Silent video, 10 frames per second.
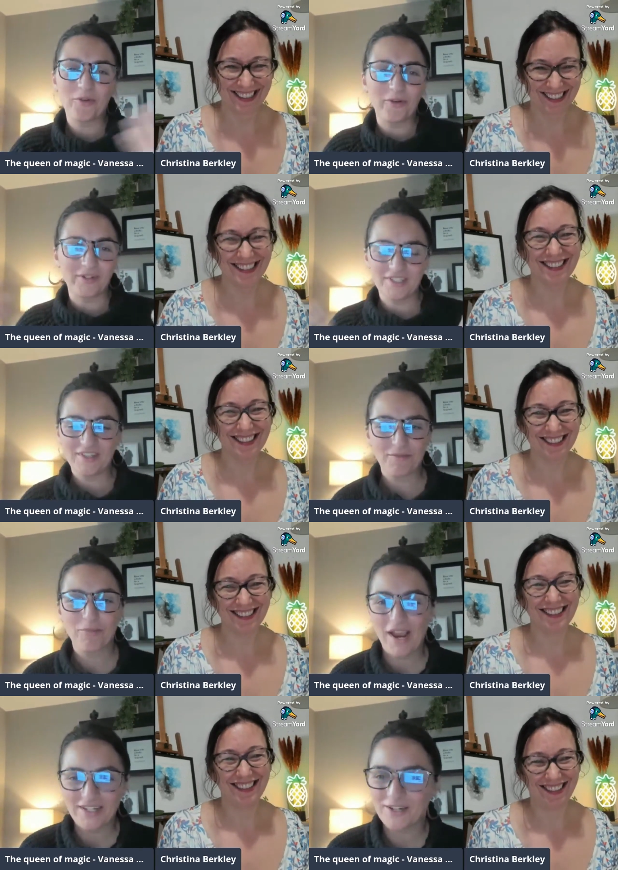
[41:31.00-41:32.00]
Speaker 1: courses of
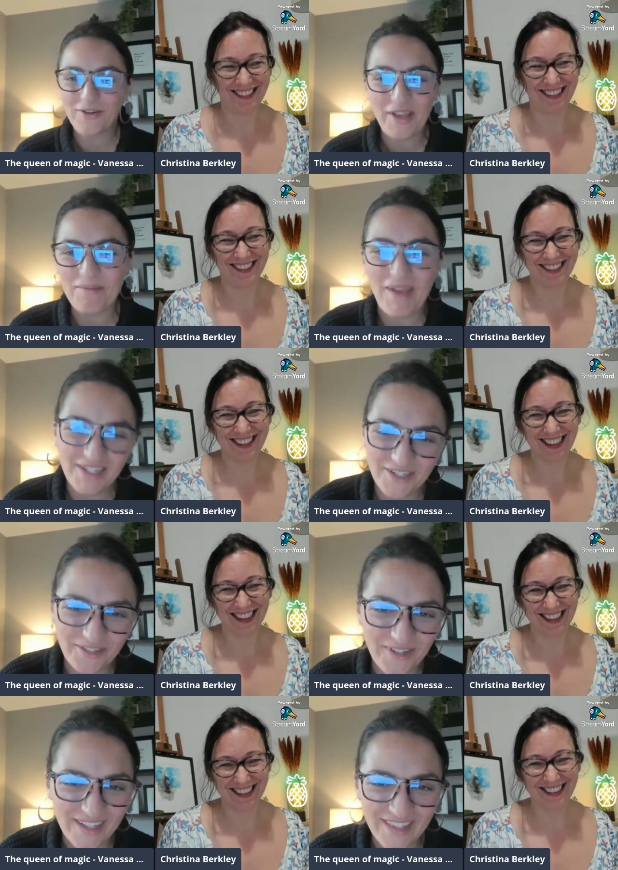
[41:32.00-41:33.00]
practical and
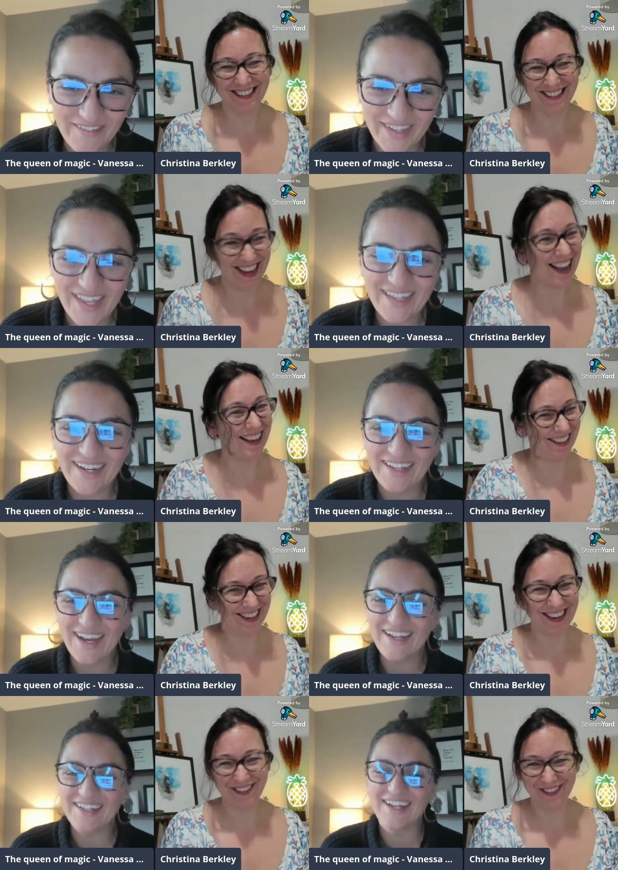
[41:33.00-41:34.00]
magical. I love it. Yeah. And I,